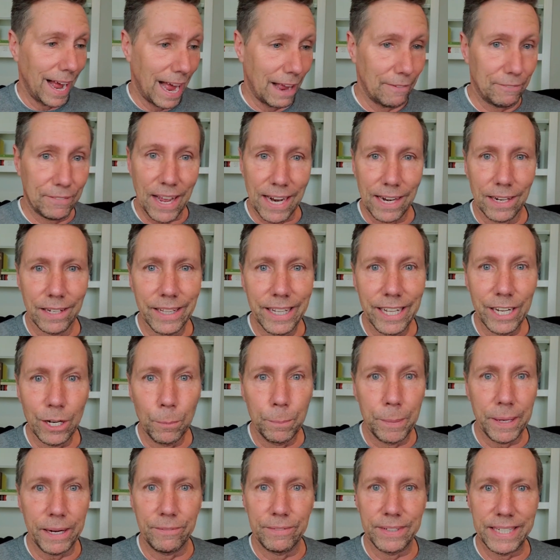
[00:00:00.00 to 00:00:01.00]
I've got a
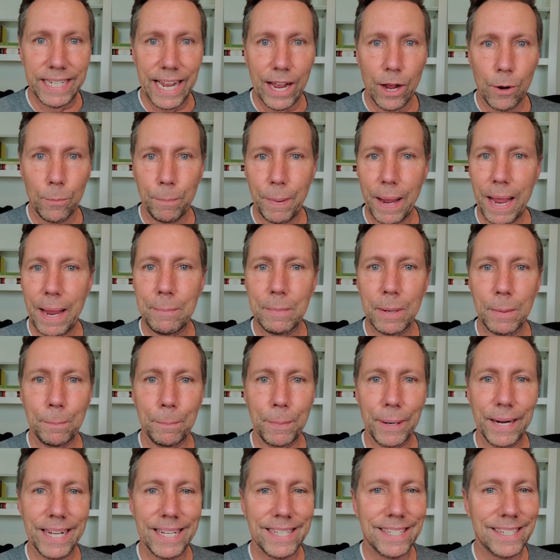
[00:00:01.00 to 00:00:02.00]
little bit of a down
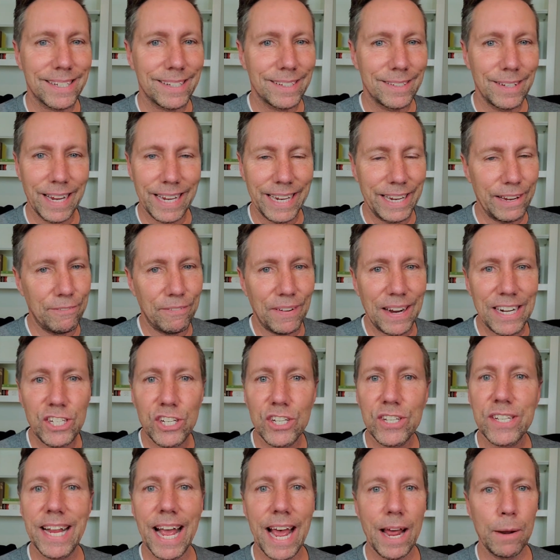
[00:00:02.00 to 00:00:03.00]
payment, but it's if I
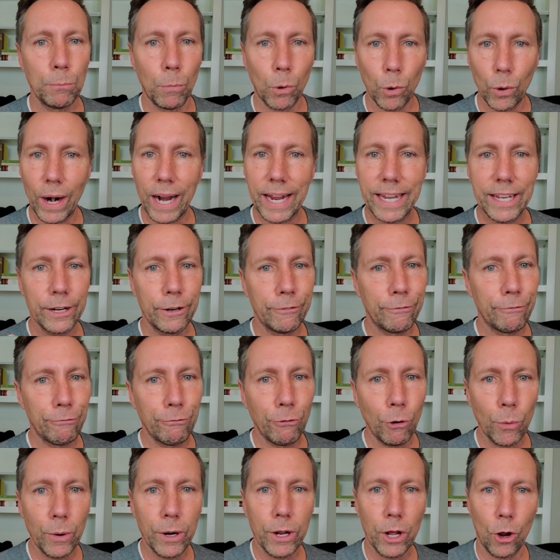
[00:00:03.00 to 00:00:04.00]
just had more, I could
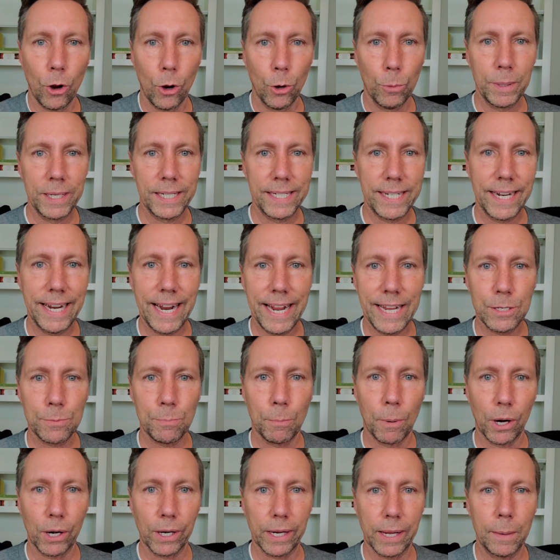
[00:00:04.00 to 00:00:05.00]
afford a home in
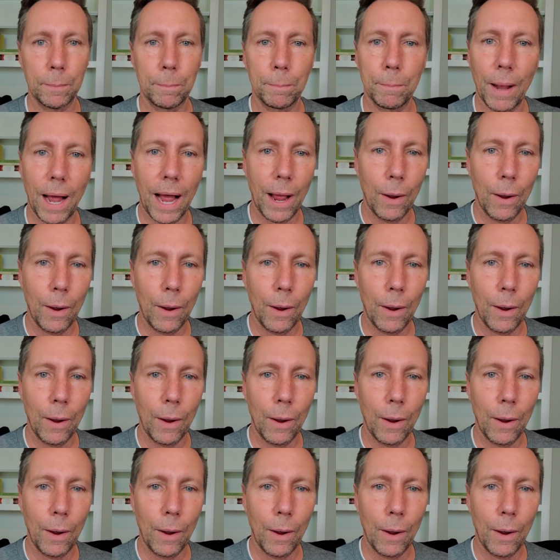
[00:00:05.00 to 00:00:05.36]
today's market.